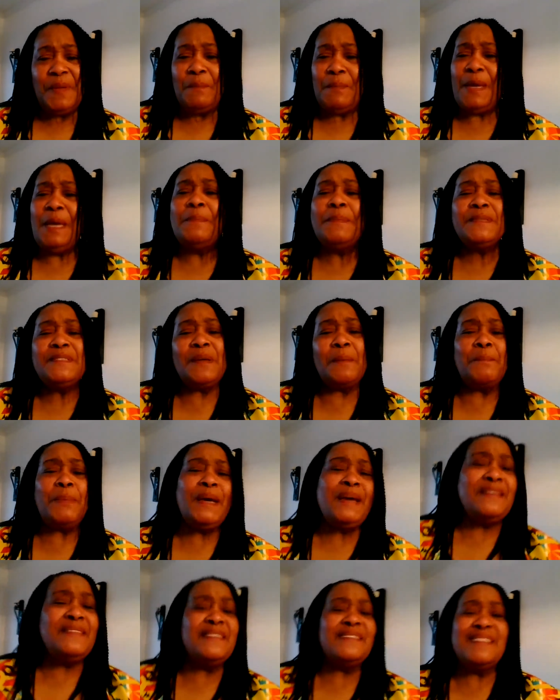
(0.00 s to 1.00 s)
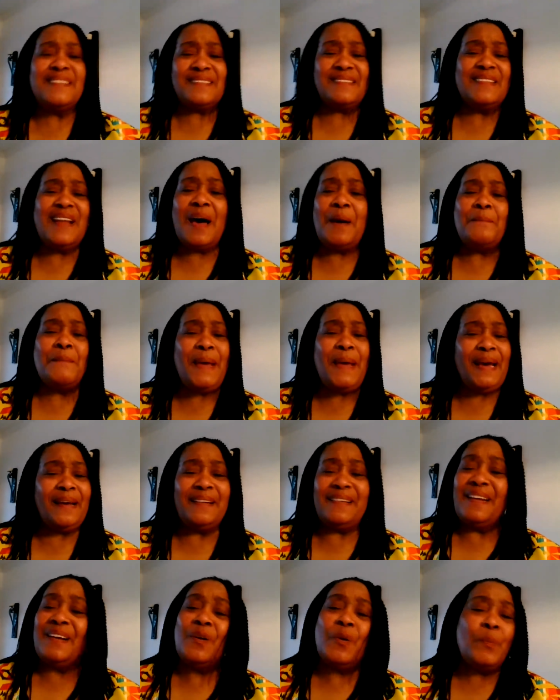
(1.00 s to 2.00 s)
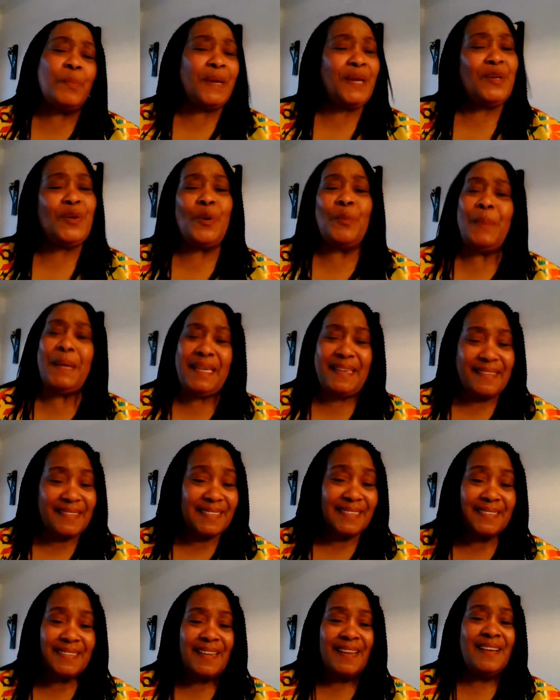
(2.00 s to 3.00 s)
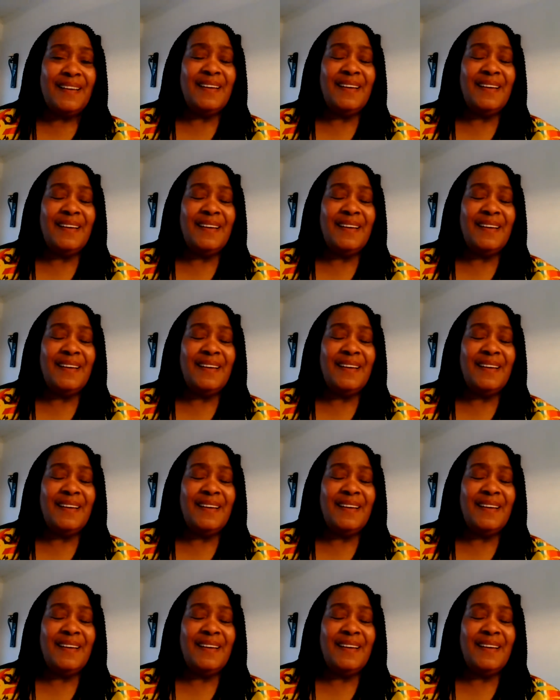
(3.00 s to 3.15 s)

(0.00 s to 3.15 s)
People's opinion does not matter. They don't pay your bills.